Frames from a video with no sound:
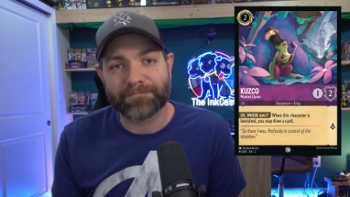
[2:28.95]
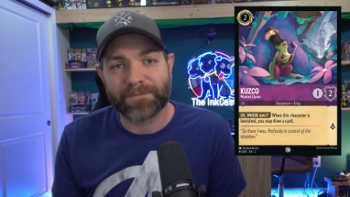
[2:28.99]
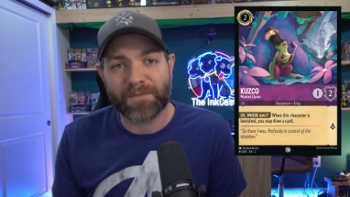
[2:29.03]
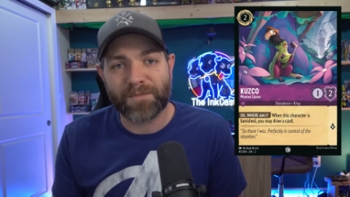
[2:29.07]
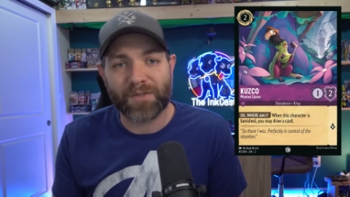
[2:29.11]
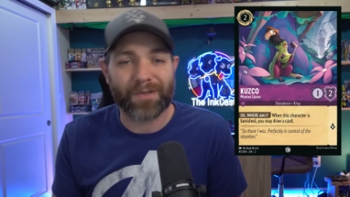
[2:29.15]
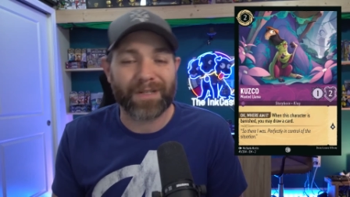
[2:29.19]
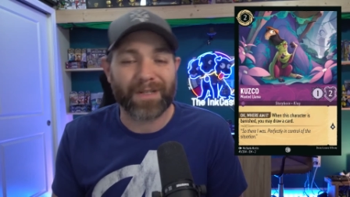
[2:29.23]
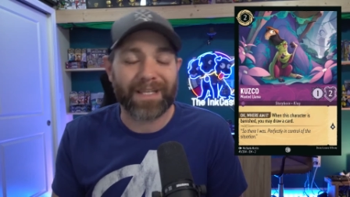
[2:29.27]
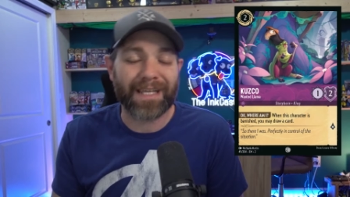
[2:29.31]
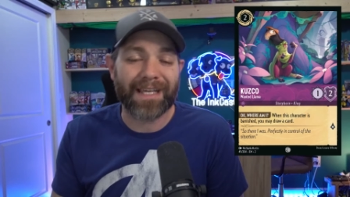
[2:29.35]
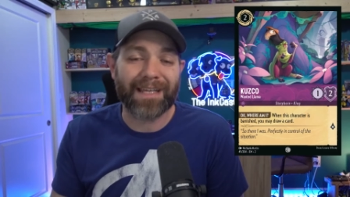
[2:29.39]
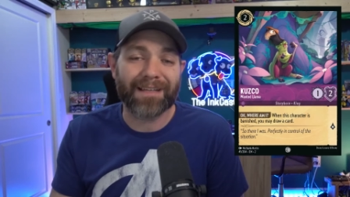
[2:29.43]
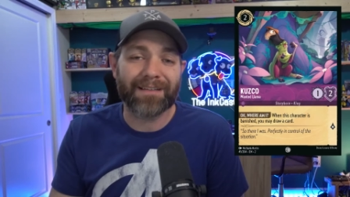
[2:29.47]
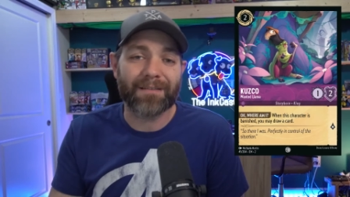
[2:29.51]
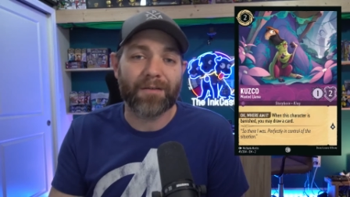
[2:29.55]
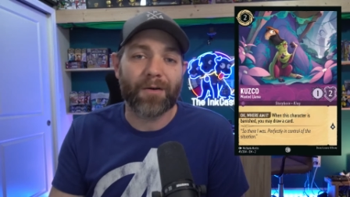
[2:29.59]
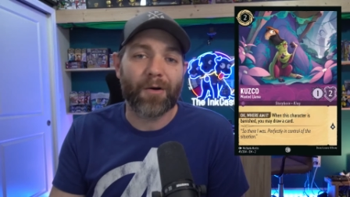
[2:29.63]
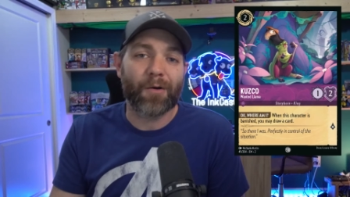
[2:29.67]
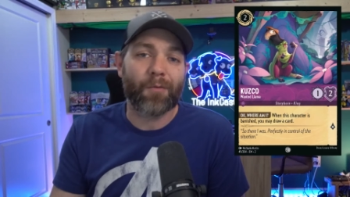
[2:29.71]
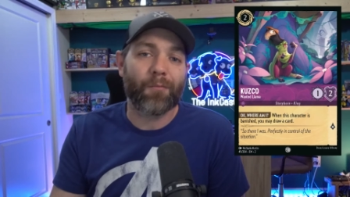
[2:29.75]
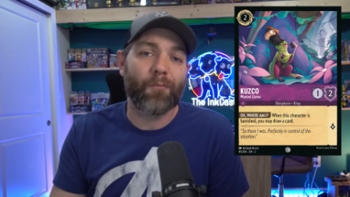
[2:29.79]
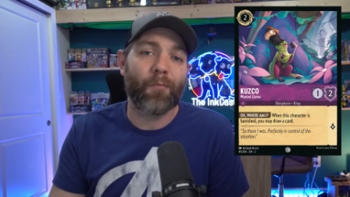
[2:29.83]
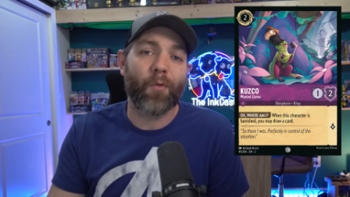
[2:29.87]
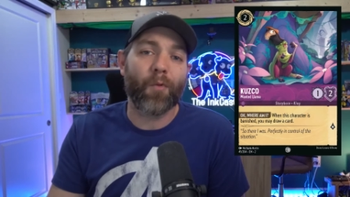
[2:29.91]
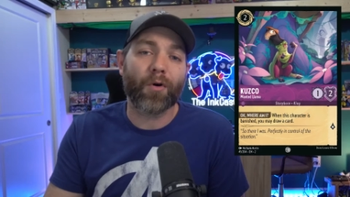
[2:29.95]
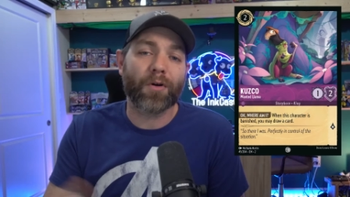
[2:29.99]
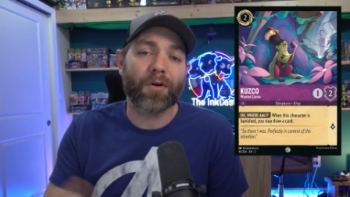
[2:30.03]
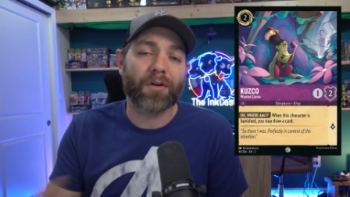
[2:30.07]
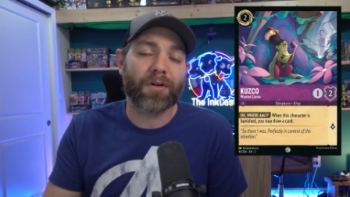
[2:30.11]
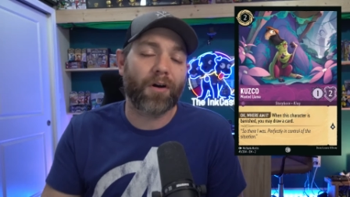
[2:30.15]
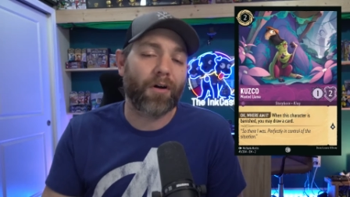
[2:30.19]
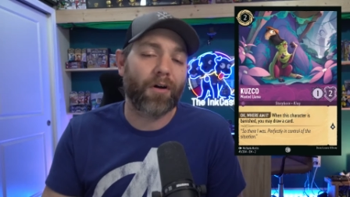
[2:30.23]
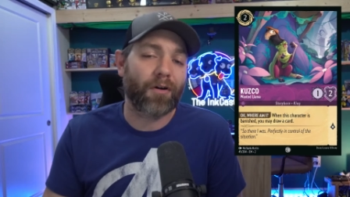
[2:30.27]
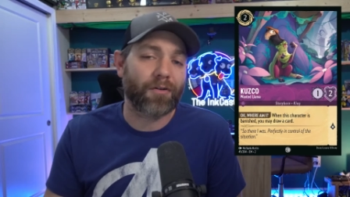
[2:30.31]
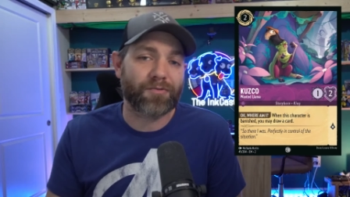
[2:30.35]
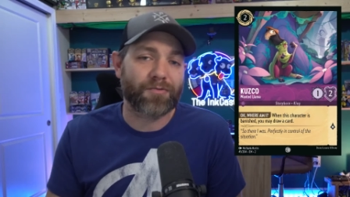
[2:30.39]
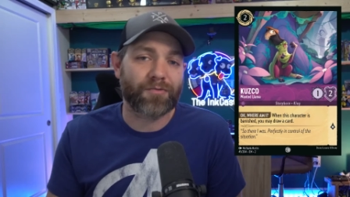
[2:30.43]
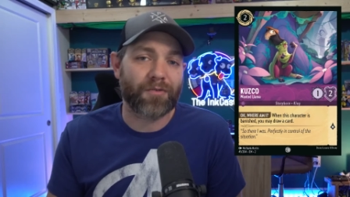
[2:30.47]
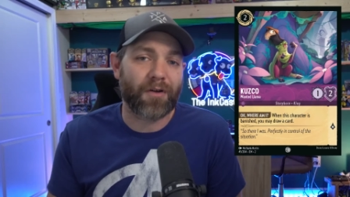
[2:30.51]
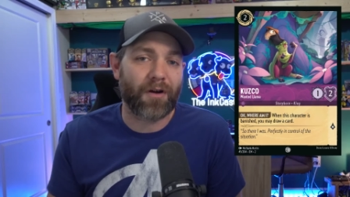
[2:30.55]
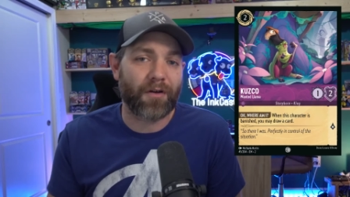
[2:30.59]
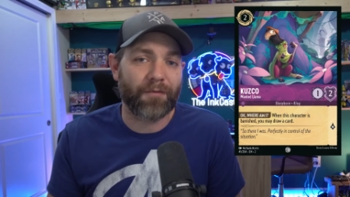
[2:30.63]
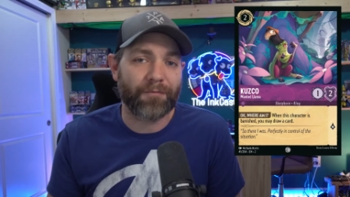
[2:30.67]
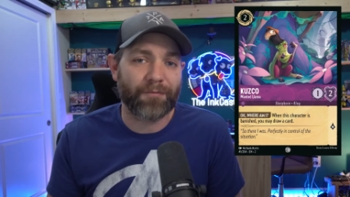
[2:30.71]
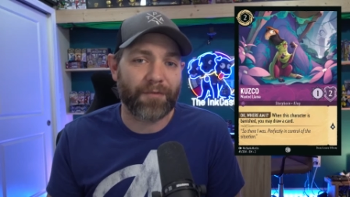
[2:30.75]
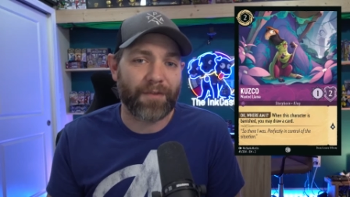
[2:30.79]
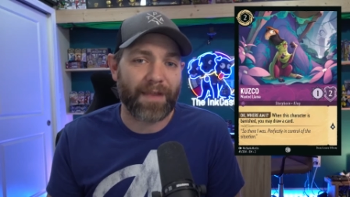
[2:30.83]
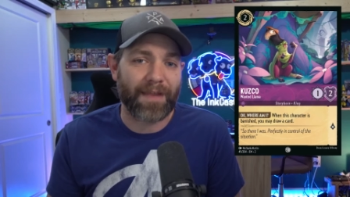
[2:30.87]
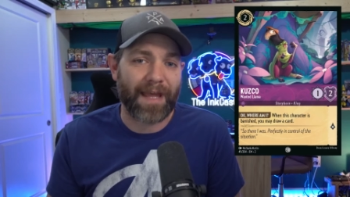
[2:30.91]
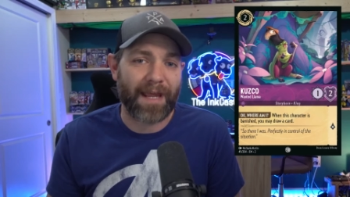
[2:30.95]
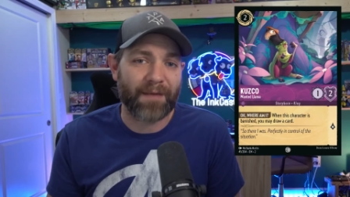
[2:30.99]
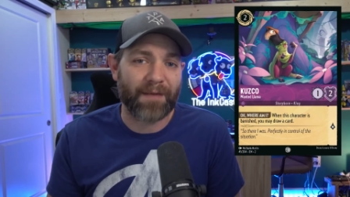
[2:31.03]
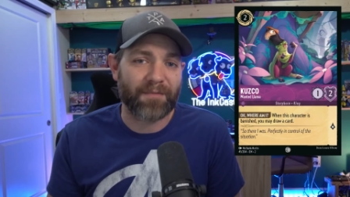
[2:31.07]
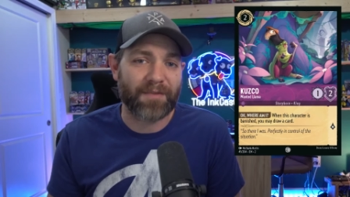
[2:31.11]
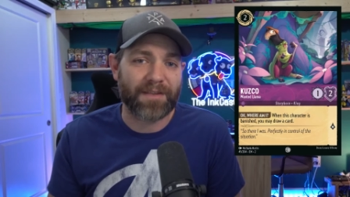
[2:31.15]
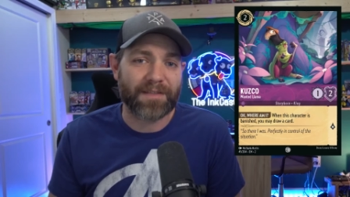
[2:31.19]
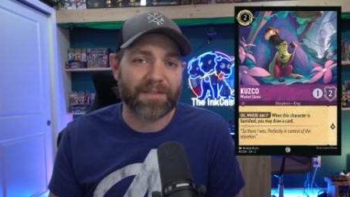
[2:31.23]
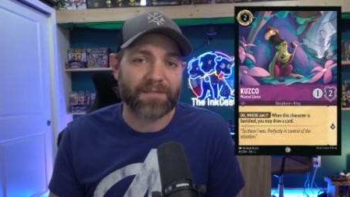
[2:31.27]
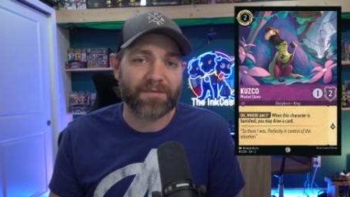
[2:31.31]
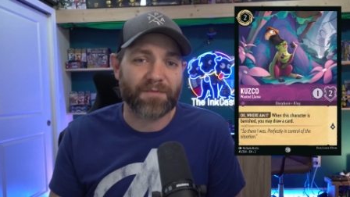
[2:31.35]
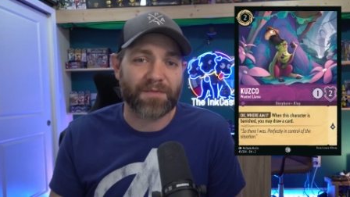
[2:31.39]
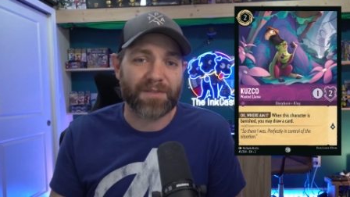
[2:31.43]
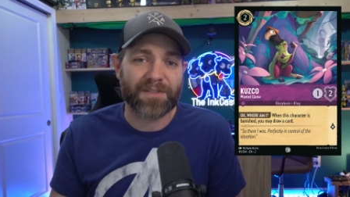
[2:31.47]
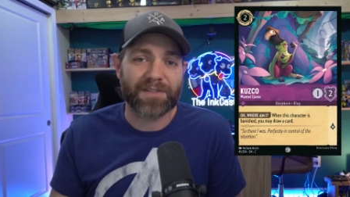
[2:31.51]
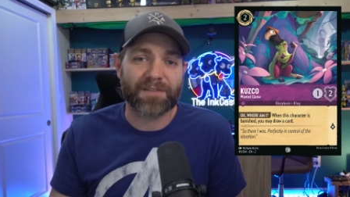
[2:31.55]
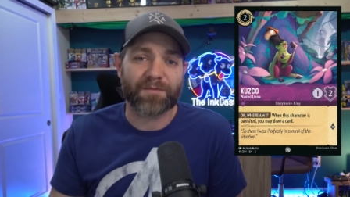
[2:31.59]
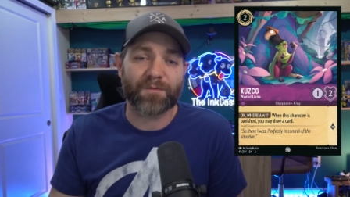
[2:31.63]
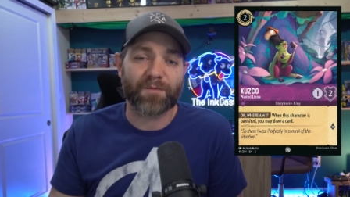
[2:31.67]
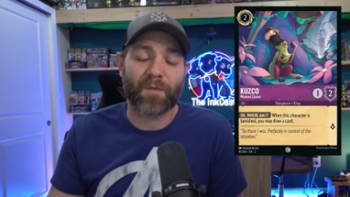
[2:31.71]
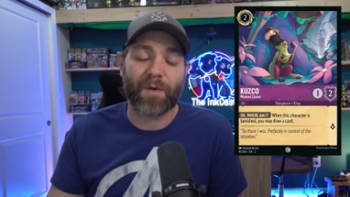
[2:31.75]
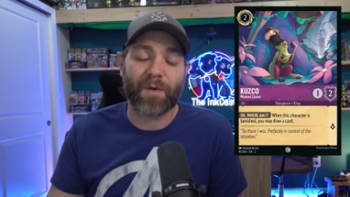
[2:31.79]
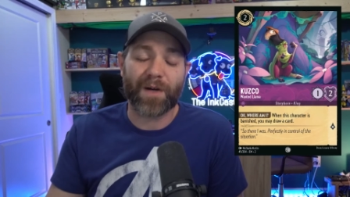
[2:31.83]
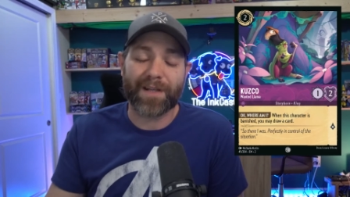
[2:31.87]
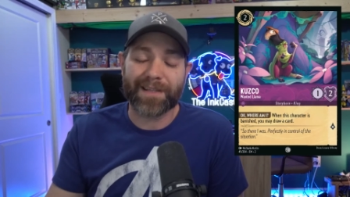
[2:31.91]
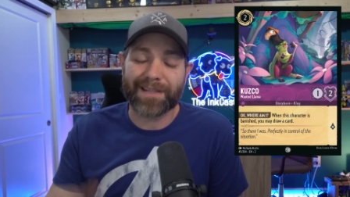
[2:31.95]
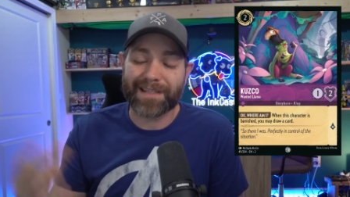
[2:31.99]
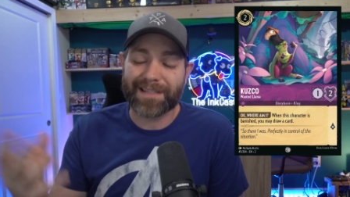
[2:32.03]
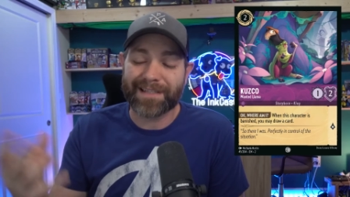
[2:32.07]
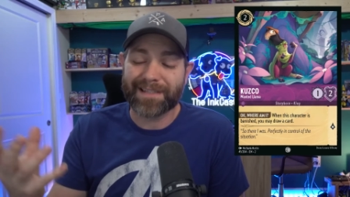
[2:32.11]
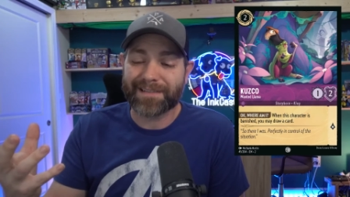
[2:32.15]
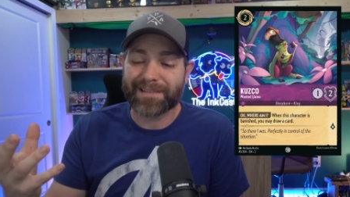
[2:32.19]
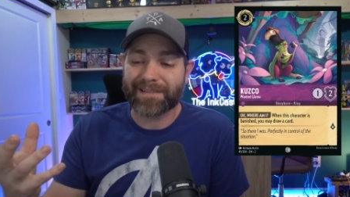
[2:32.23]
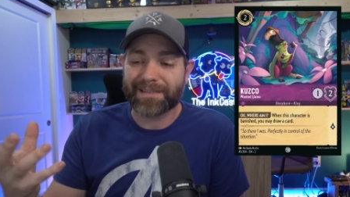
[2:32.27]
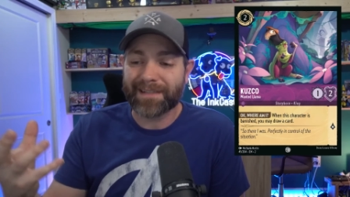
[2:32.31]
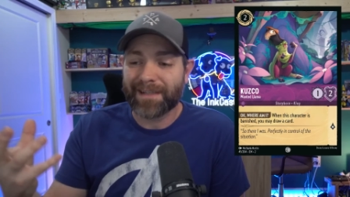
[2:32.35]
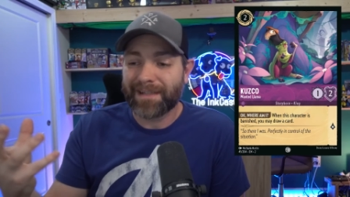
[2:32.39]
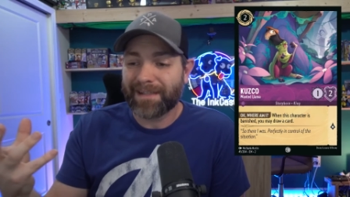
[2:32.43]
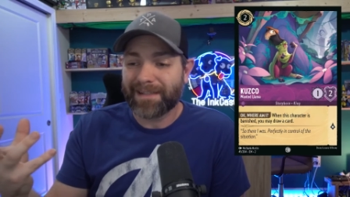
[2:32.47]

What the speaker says: So again, more card draw for the Amethyst, which is what this